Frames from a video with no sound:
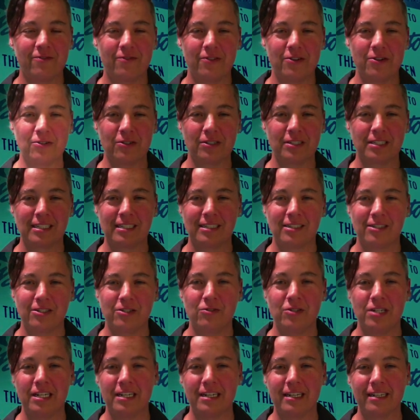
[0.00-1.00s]
folks
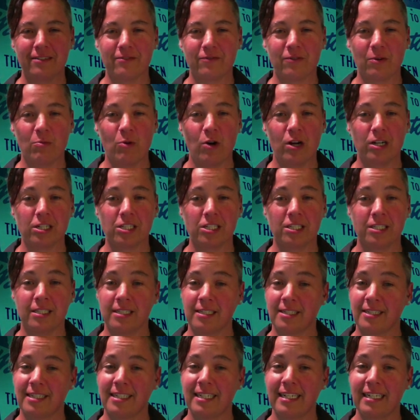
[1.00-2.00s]
tuning in from
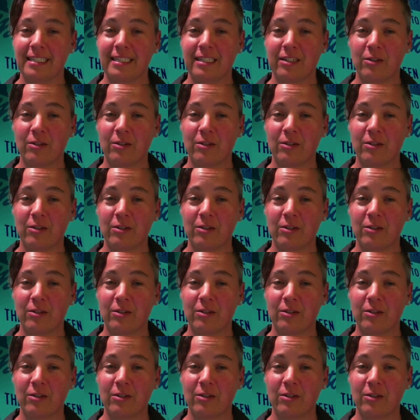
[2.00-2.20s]
Washington State.